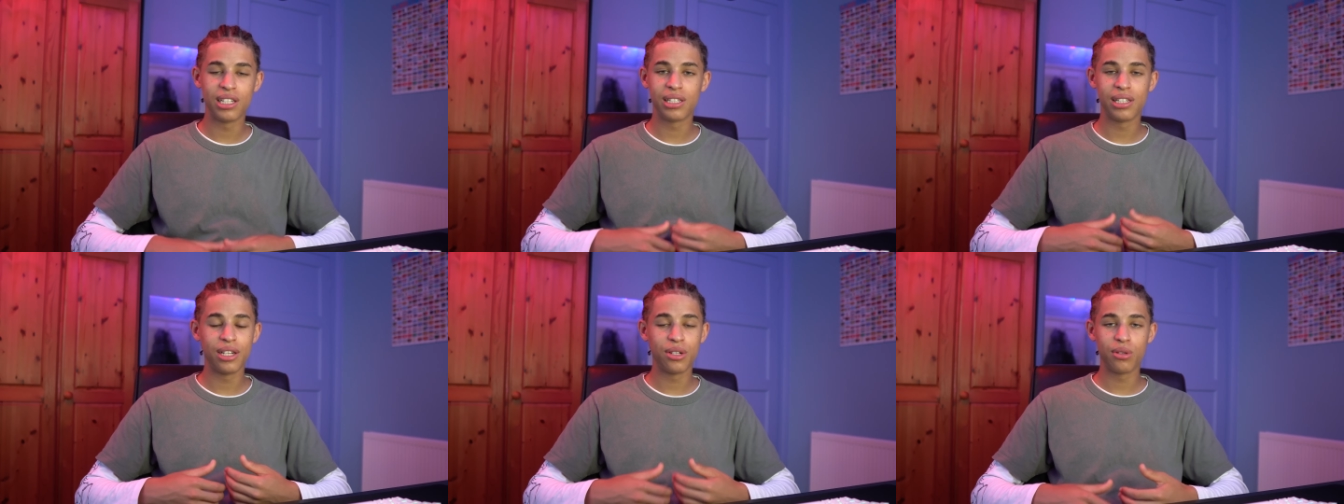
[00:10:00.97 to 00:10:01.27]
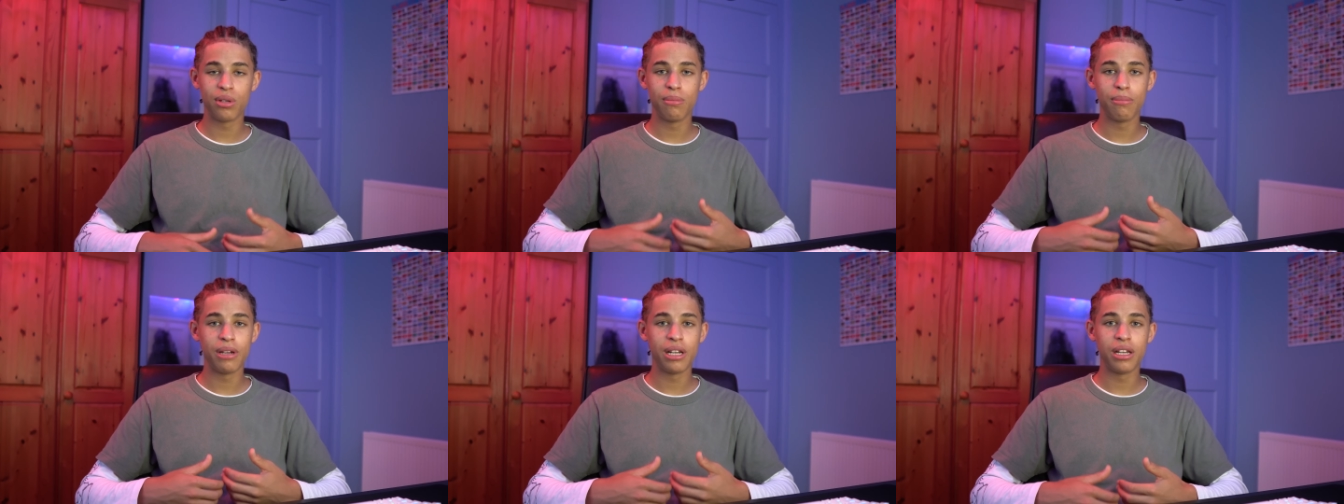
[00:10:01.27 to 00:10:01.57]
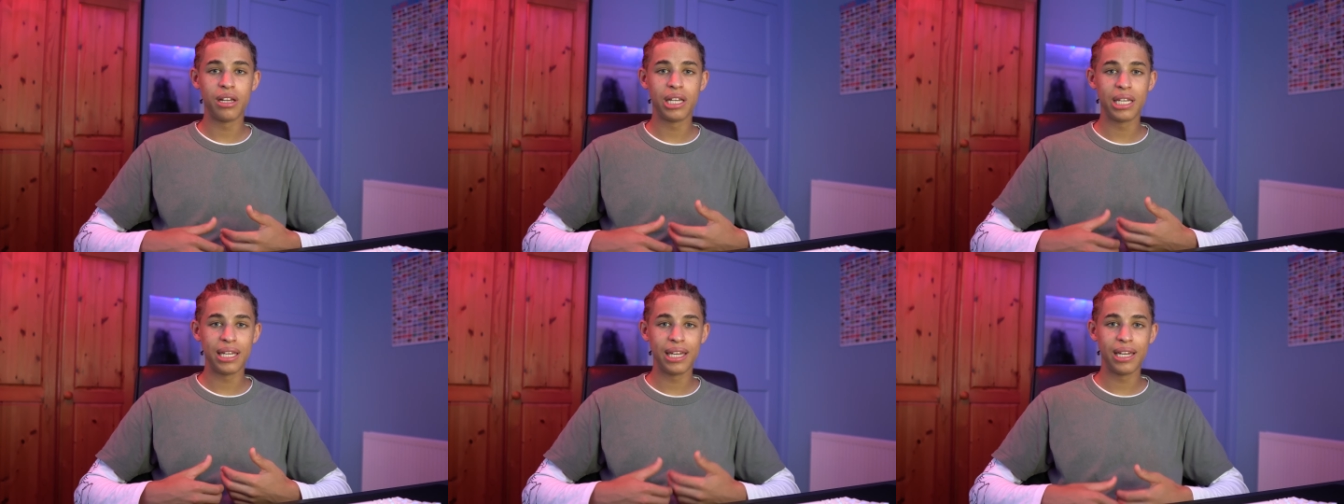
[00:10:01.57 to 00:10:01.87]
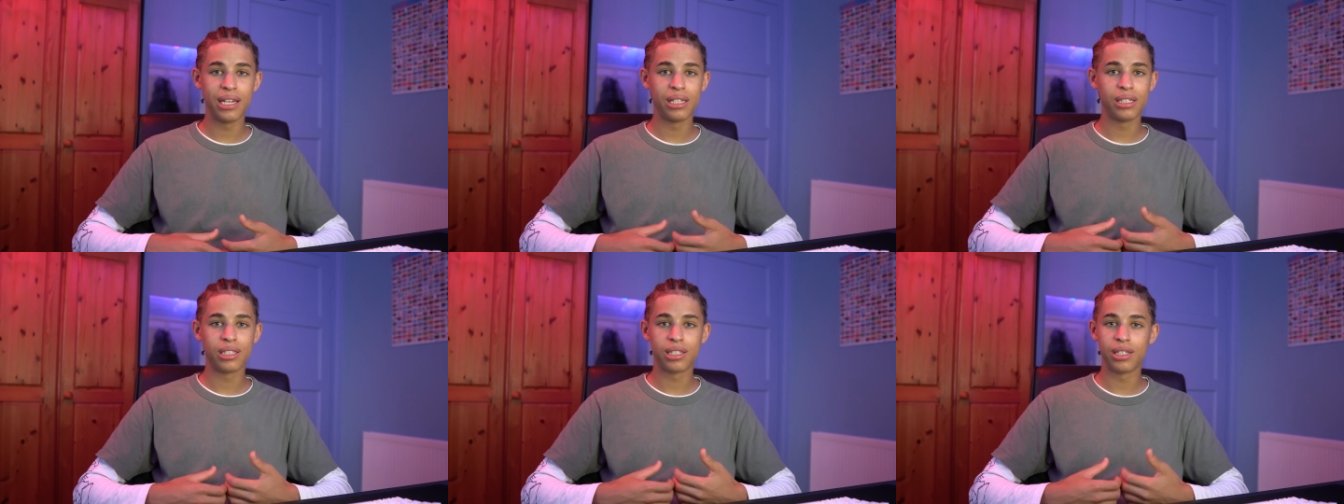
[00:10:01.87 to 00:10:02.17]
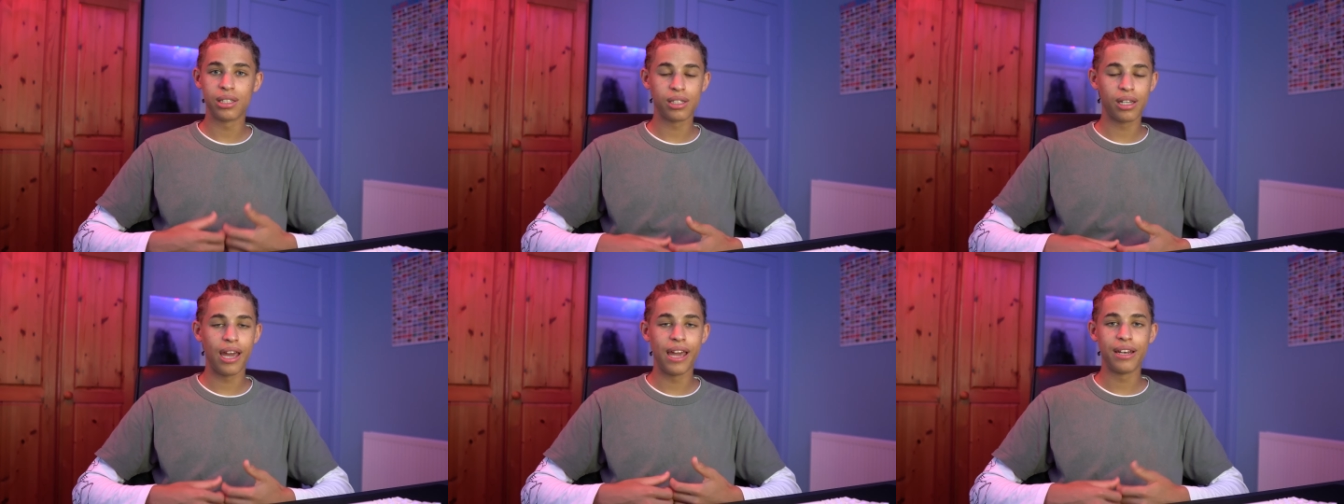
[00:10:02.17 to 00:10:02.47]
It's literally been a year
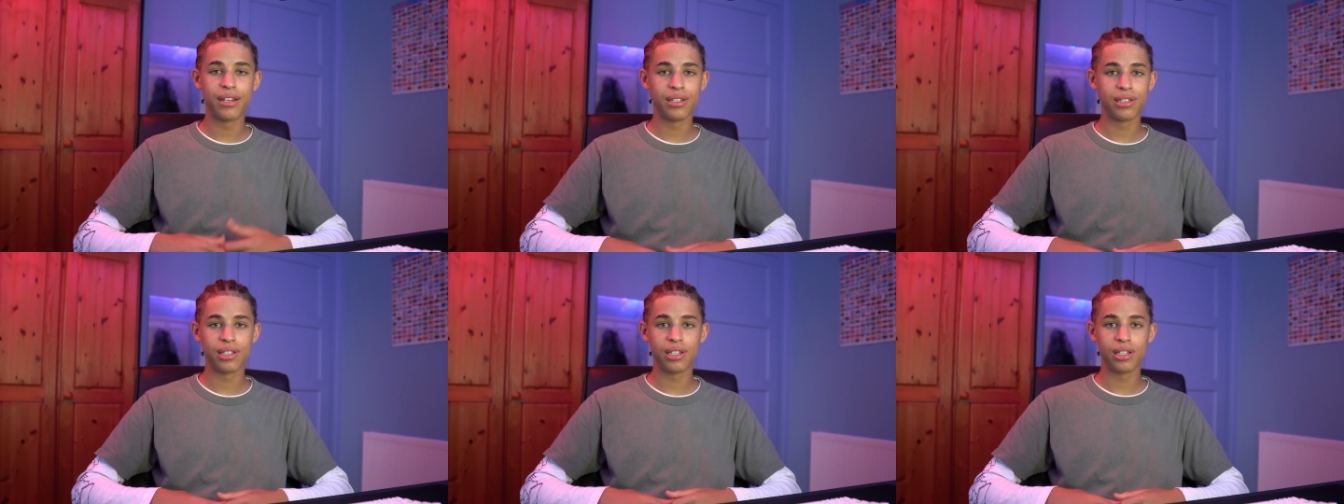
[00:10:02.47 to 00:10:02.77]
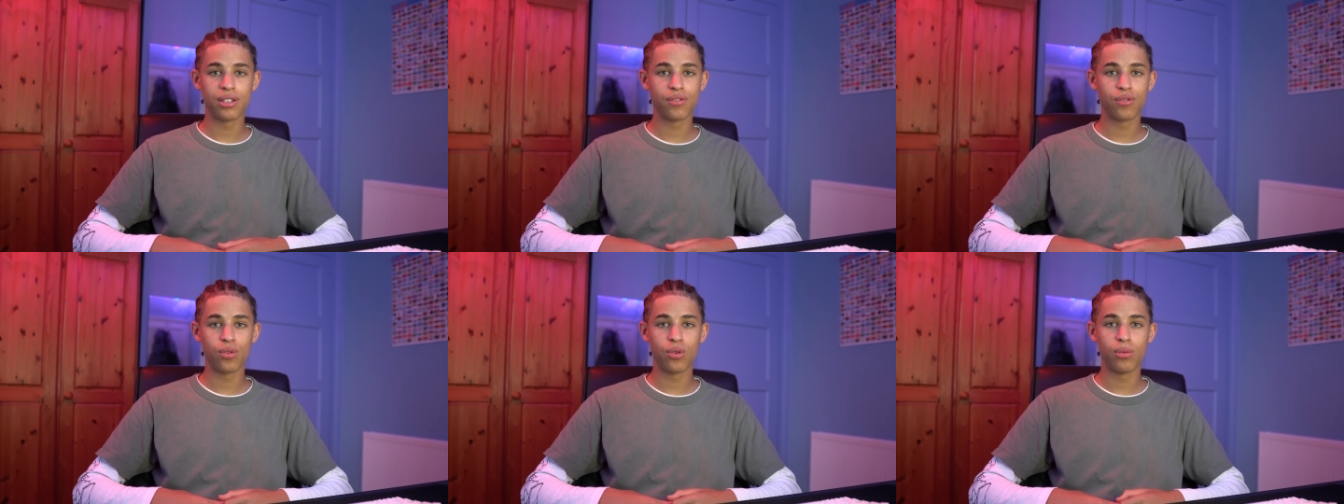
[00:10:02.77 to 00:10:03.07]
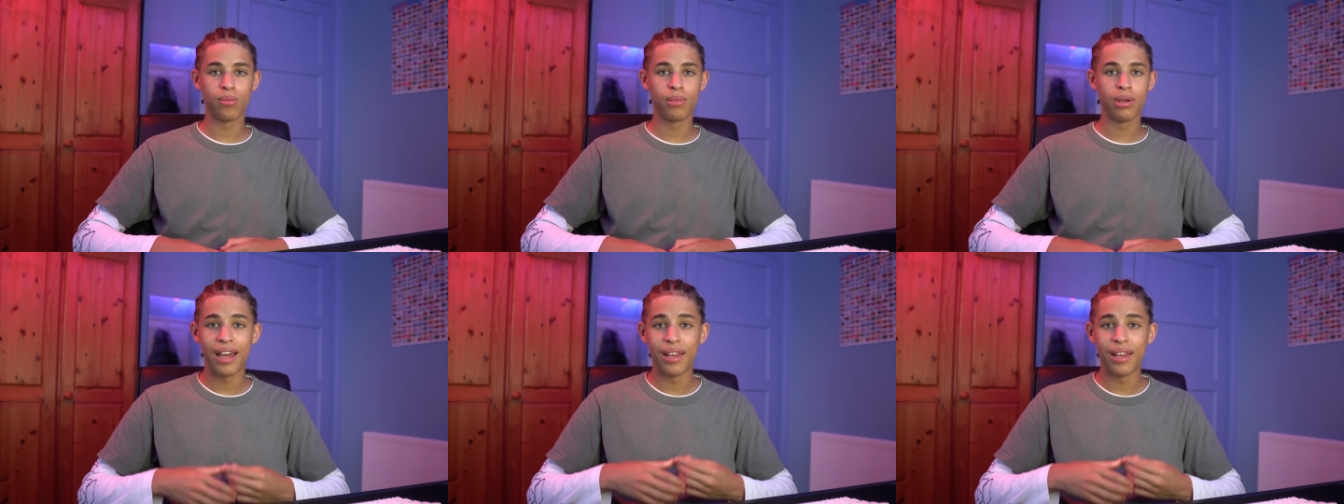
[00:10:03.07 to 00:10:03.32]
since I entered sixth form,